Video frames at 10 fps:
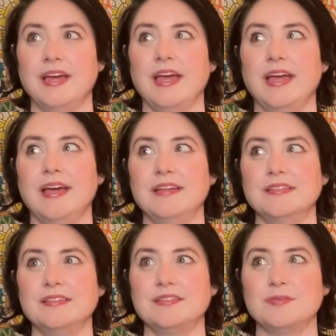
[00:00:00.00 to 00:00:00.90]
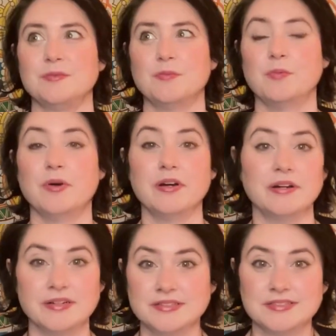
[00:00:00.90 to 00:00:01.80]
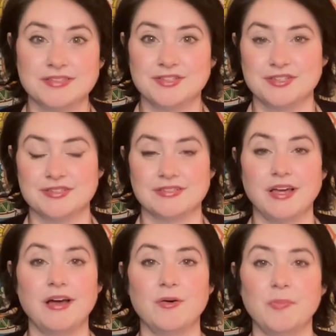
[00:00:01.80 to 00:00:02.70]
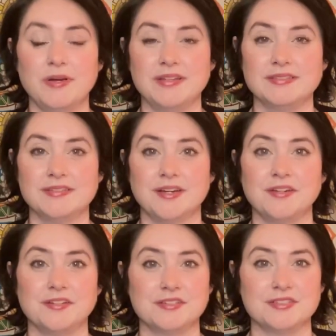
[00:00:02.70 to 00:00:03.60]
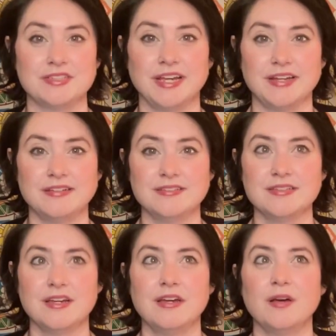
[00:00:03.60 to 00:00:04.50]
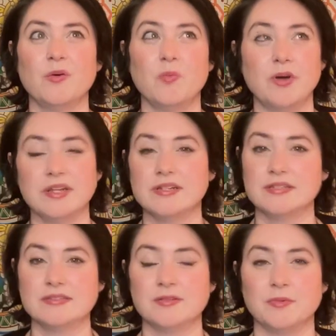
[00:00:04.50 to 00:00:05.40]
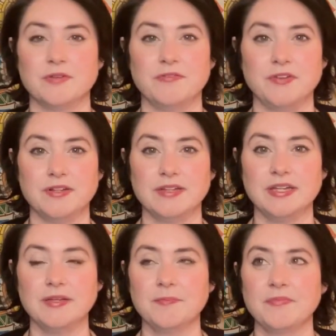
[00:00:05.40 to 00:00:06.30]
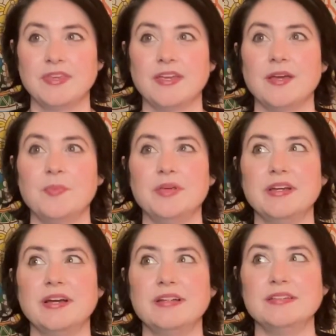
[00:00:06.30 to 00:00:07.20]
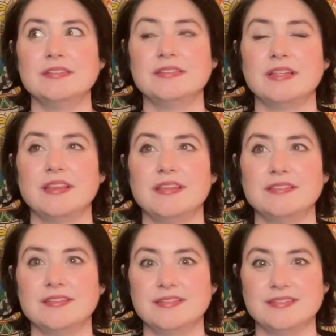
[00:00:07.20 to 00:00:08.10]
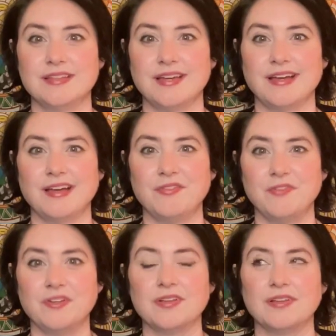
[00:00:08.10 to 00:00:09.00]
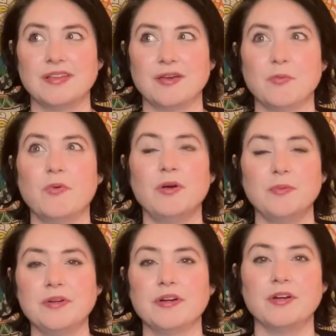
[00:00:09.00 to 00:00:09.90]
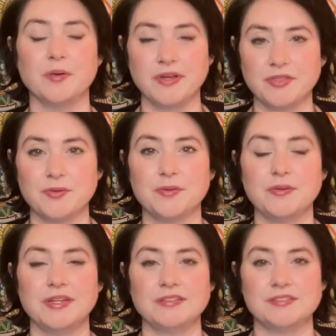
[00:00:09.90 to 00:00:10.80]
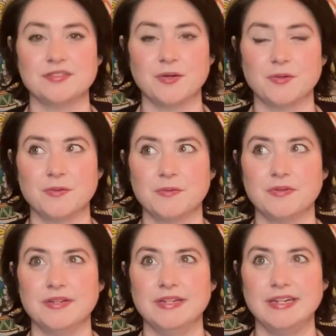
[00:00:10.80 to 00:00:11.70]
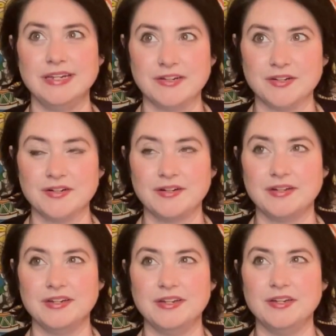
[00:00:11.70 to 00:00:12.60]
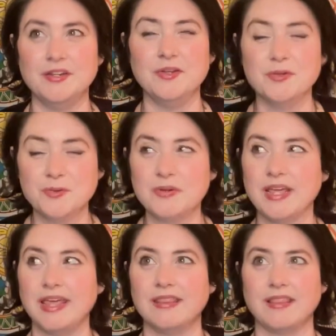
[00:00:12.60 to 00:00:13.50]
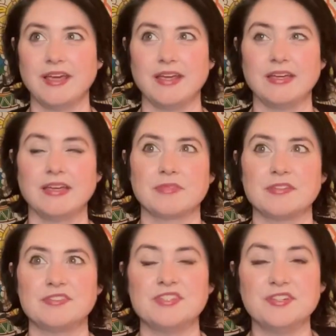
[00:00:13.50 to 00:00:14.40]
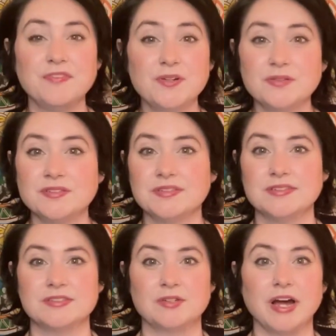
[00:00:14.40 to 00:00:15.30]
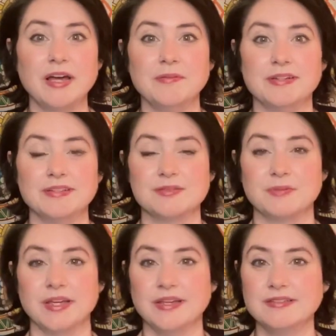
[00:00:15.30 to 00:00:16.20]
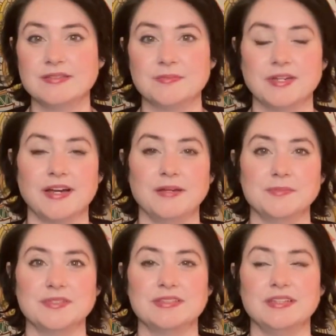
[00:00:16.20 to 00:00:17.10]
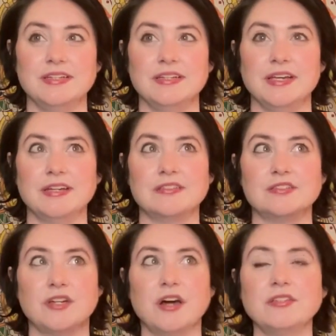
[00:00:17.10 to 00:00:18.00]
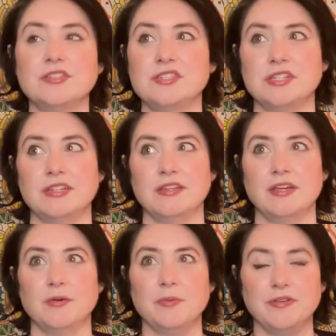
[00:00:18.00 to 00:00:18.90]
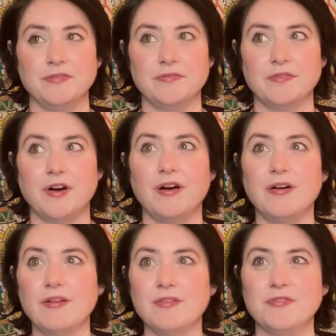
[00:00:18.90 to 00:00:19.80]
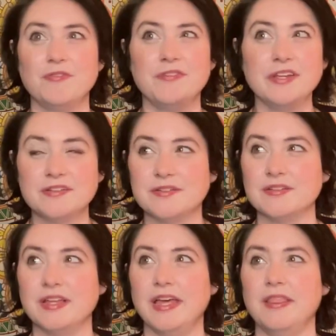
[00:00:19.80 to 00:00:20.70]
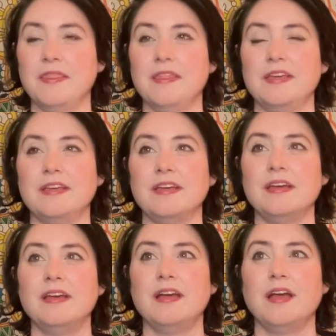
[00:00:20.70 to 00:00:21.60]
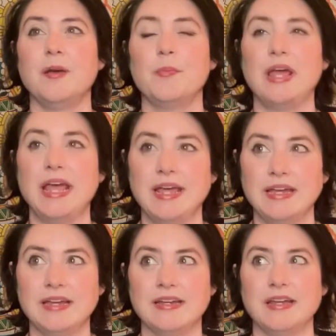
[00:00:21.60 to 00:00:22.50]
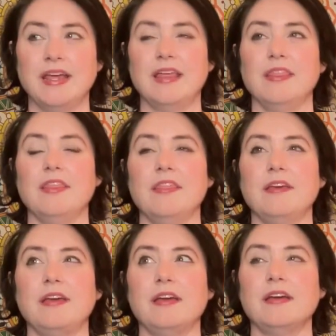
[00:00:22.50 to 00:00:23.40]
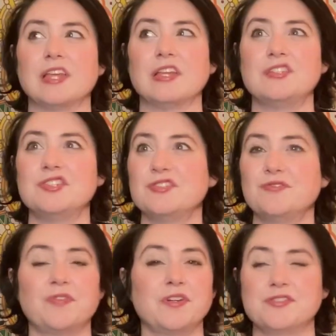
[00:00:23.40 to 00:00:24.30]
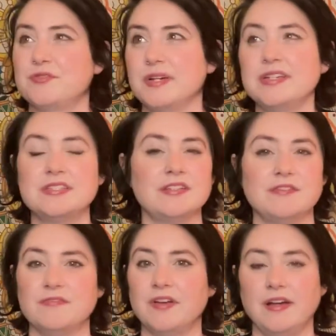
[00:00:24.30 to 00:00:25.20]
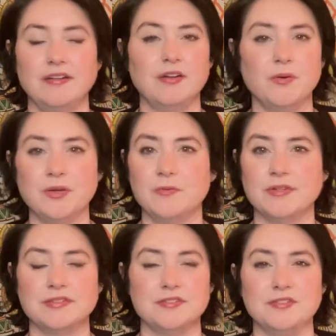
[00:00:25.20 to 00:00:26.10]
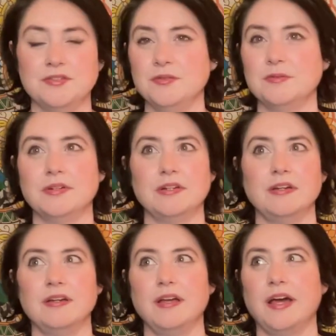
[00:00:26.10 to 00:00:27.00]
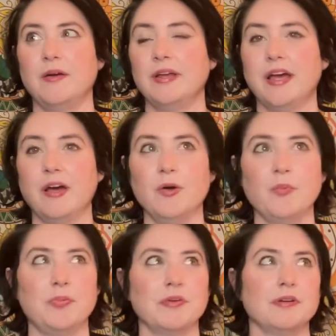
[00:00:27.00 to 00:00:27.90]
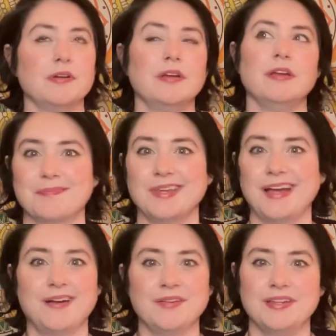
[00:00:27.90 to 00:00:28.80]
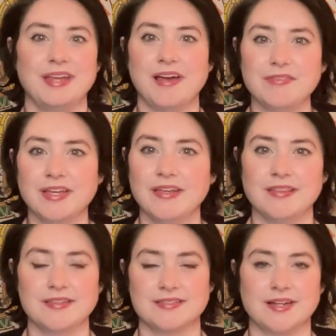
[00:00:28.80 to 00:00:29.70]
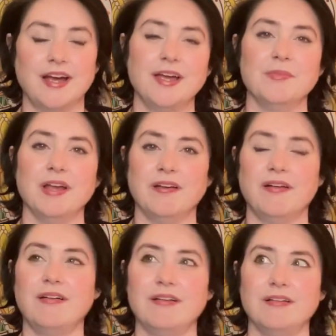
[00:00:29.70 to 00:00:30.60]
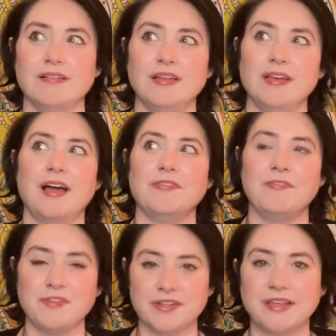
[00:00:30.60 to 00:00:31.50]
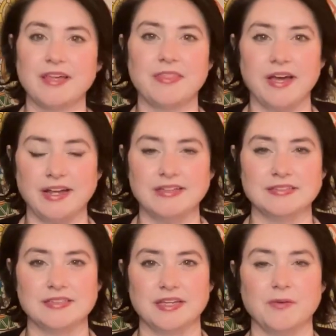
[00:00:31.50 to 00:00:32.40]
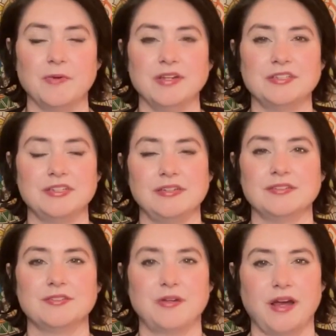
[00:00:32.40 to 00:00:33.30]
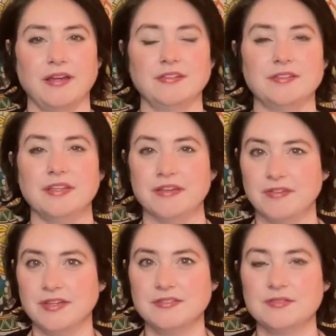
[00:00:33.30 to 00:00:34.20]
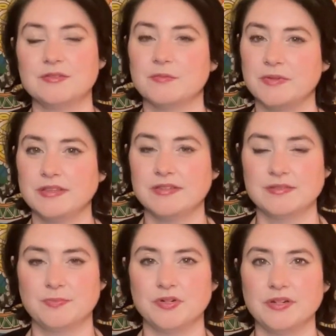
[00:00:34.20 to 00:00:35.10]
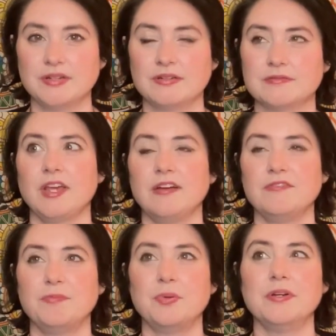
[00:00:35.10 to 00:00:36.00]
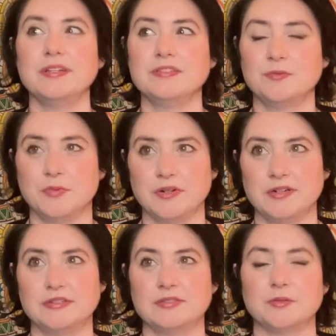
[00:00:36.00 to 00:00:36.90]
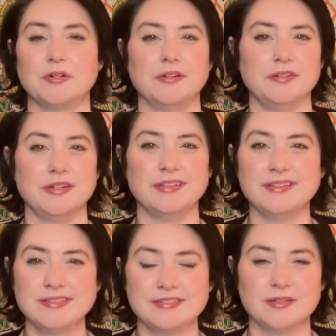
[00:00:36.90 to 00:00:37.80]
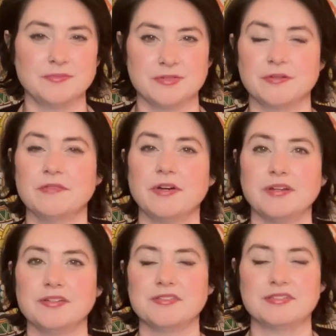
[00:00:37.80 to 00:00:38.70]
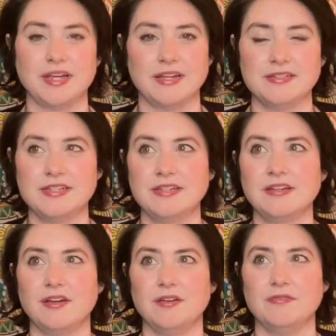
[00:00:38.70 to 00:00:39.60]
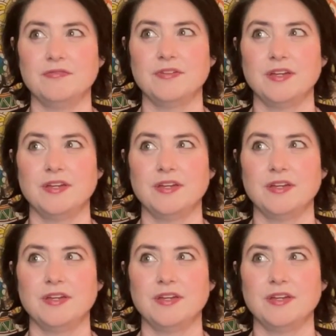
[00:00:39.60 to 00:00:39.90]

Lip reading: and words to just help us understand what it is that we're feeling, because this is, I feel like what we are going through is so new and like difficult to describe and explain sometimes. The exhaustion that we all feel and the pain and the just frustration of not knowing what to do or how to help or how to navigate this time at all. I feel like that is like what she is trying to give us with this book, of putting to words or under at least some sort of understanding of,